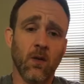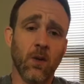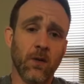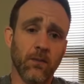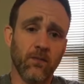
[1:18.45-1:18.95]

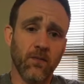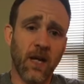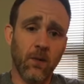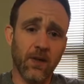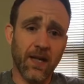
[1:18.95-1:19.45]
Well,
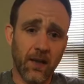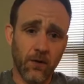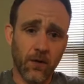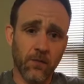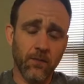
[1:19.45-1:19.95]
I would
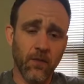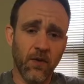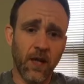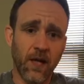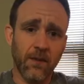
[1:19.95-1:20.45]
counter
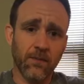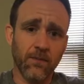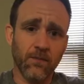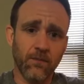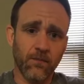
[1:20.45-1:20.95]
that
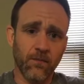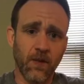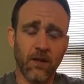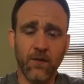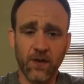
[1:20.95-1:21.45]

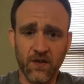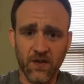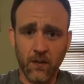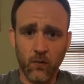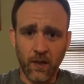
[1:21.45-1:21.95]
I felt the
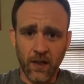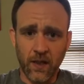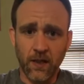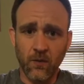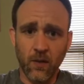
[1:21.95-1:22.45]
same
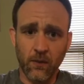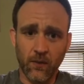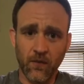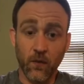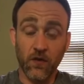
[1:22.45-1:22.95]
way when I
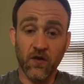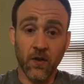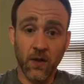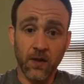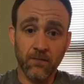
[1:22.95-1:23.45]
was first
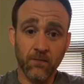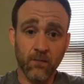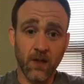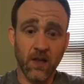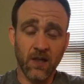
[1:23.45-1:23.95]
starting,
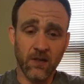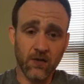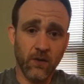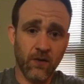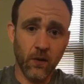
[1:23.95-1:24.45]
and
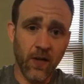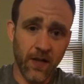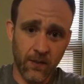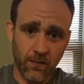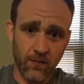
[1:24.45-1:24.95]
so even though I
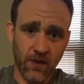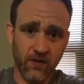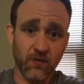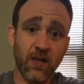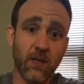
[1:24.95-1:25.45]
had a big
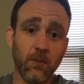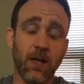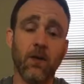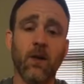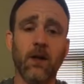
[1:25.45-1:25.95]
striking
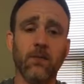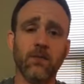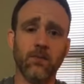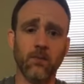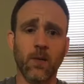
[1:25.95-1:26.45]
background,
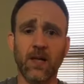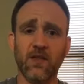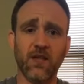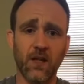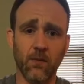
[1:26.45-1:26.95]
my
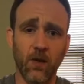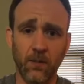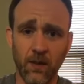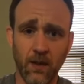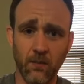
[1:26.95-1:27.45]
stand-up
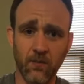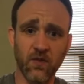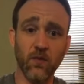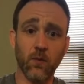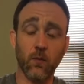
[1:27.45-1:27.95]
grappling game was
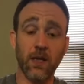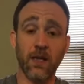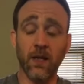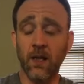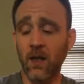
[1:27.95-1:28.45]
super
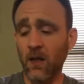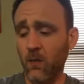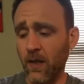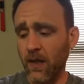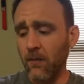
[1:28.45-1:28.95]
weak.
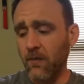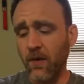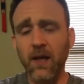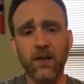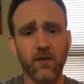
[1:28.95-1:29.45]
What I came to
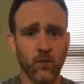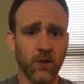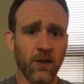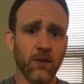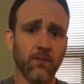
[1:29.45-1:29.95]
find is
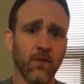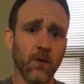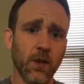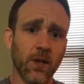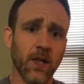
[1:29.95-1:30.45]
really, if
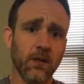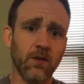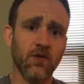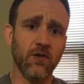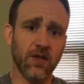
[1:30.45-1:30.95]
you look at
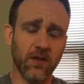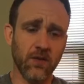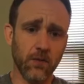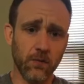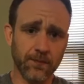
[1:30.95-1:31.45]

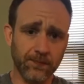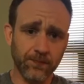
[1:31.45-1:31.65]
jiu-jitsu